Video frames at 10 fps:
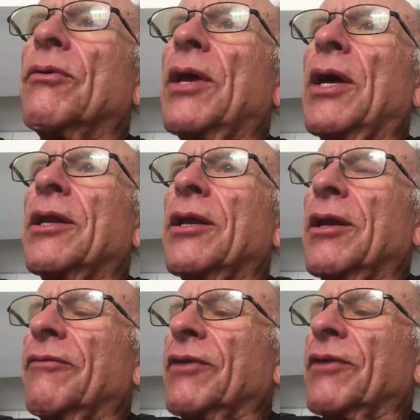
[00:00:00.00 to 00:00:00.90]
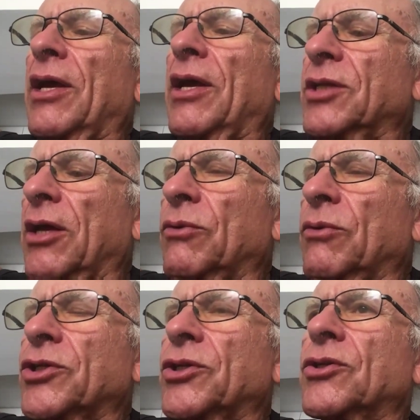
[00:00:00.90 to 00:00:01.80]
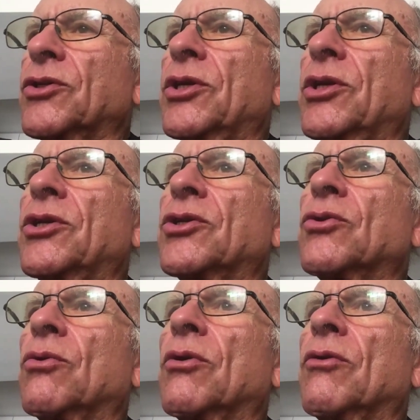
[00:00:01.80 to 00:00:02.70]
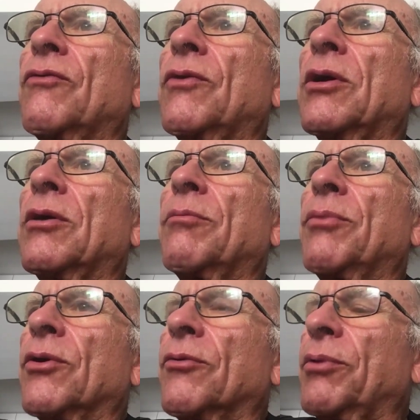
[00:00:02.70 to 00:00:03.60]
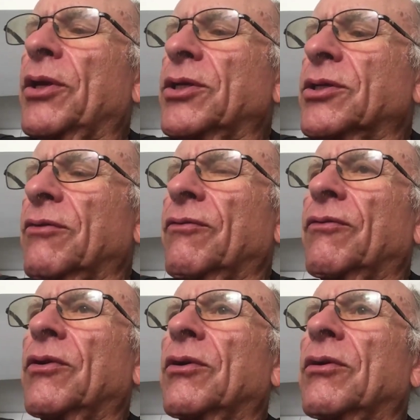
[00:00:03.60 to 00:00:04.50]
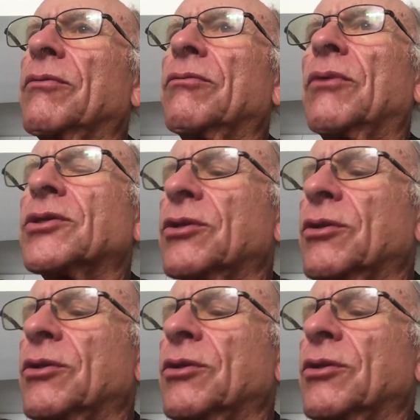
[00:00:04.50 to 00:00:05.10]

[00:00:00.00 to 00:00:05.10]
Remember that in Afghanistan, which is the sort of birthplace of,